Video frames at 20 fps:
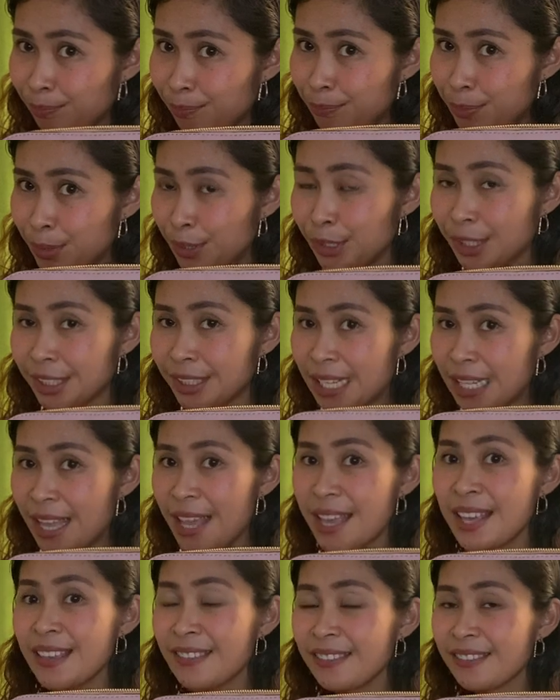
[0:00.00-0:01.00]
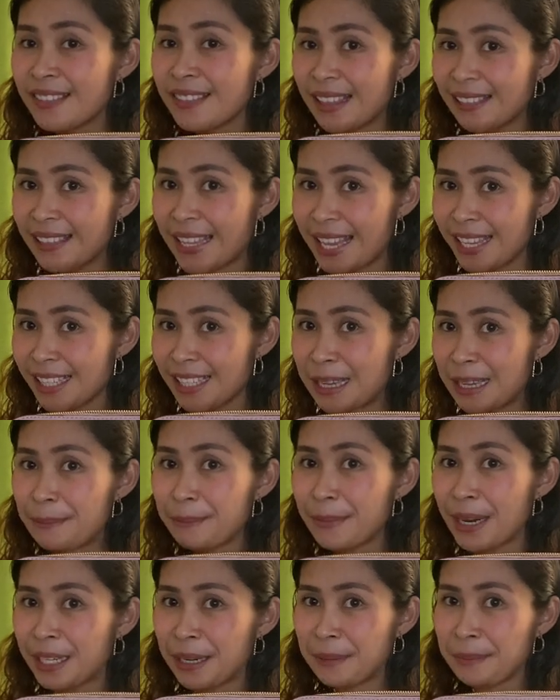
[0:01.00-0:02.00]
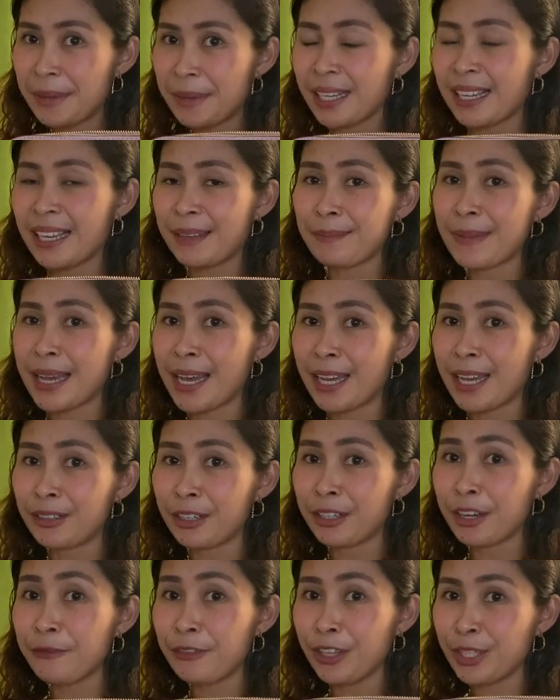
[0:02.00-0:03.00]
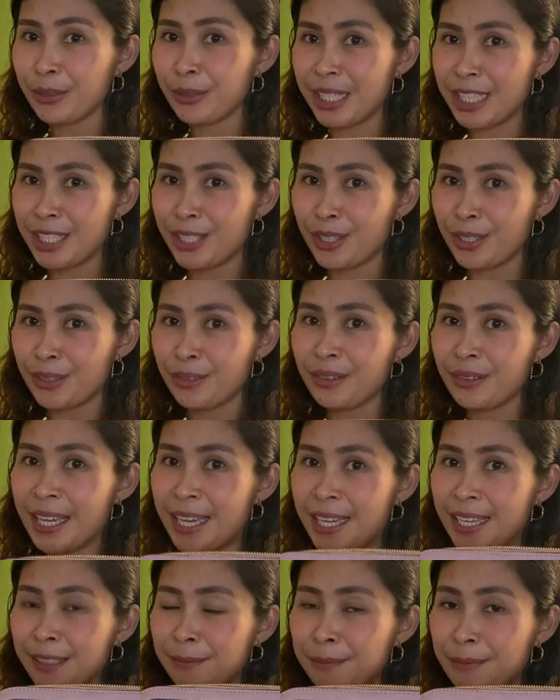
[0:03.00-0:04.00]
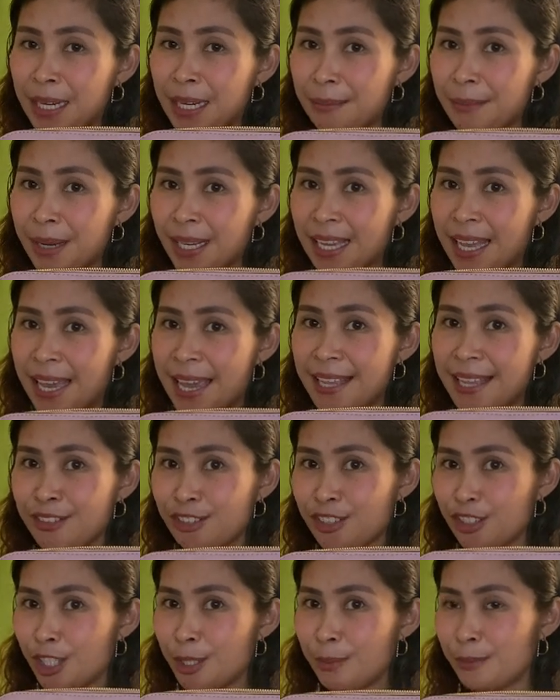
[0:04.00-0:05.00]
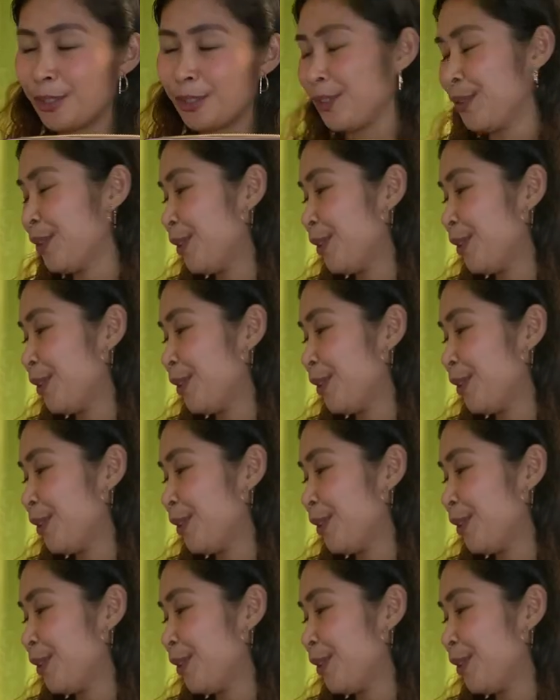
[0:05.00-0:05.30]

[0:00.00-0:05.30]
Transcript: put the link para ma-review ninyo and para maka-answer mo.